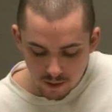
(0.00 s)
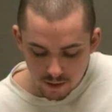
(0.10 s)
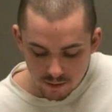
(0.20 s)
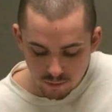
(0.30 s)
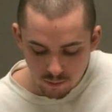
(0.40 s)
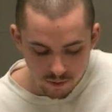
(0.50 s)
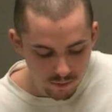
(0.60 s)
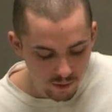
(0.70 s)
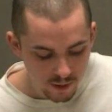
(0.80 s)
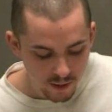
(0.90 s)
I enjoyed
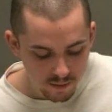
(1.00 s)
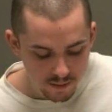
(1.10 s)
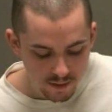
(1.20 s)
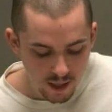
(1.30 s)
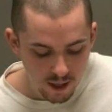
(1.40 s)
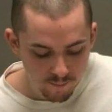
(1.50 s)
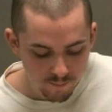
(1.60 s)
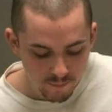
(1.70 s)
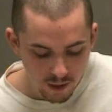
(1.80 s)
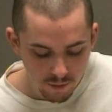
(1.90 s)
doing it at the time.
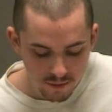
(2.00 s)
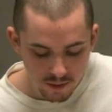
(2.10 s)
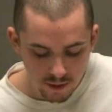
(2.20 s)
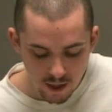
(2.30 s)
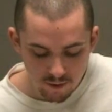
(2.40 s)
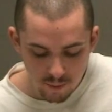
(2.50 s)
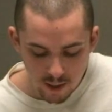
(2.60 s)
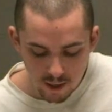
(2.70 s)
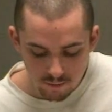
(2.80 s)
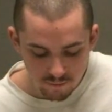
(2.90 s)
I was in a lot of
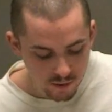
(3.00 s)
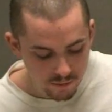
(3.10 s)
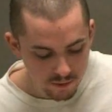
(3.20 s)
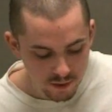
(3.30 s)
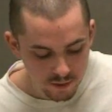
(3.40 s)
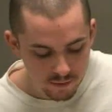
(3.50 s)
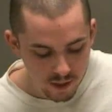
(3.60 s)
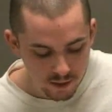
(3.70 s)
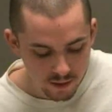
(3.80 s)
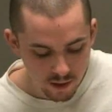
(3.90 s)
pain and felt the need to
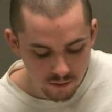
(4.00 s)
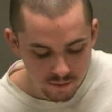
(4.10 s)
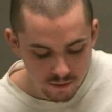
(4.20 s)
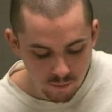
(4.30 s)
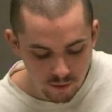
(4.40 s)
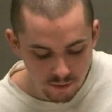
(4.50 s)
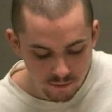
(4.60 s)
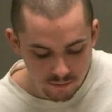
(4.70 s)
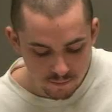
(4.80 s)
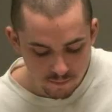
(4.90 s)
take it out on someone
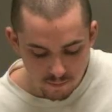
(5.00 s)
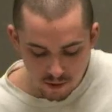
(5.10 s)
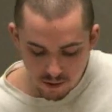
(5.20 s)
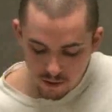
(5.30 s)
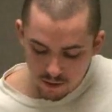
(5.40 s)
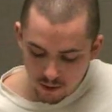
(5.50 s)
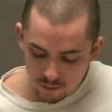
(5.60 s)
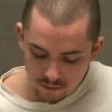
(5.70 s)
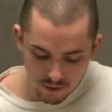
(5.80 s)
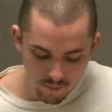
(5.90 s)
else. There
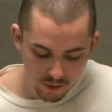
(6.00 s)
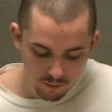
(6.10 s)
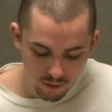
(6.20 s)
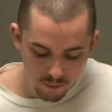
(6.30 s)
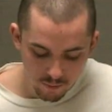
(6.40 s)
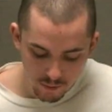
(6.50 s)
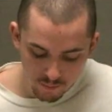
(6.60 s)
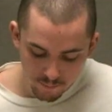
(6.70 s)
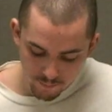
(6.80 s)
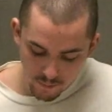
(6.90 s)
was something wrong with
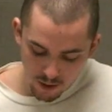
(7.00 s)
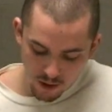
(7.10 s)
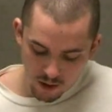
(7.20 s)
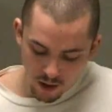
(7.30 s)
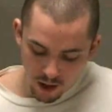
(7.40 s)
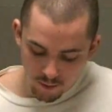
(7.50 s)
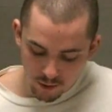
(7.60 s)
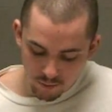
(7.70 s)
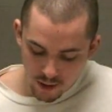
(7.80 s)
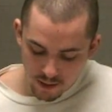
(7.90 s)
me. I
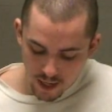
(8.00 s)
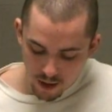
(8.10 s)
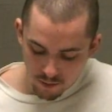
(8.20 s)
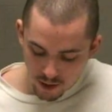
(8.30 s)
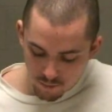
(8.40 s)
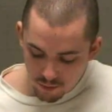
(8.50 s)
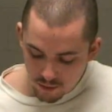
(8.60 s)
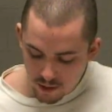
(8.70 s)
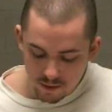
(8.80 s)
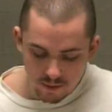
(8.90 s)
regret now that I put
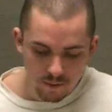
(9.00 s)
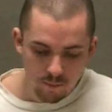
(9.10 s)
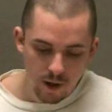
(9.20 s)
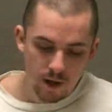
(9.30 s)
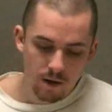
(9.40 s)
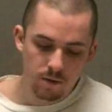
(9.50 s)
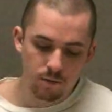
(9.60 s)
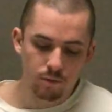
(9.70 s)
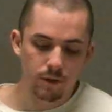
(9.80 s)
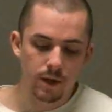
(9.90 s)
an innocent man
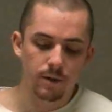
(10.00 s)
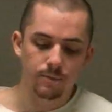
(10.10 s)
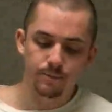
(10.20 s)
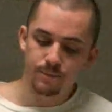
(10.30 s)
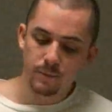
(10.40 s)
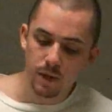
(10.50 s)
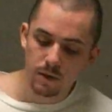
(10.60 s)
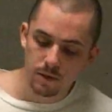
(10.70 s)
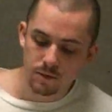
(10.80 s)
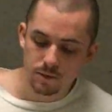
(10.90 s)
through that. He
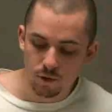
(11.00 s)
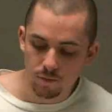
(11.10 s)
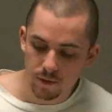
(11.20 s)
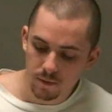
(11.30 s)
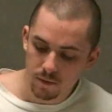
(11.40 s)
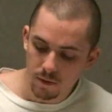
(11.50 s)
didn't deserve it.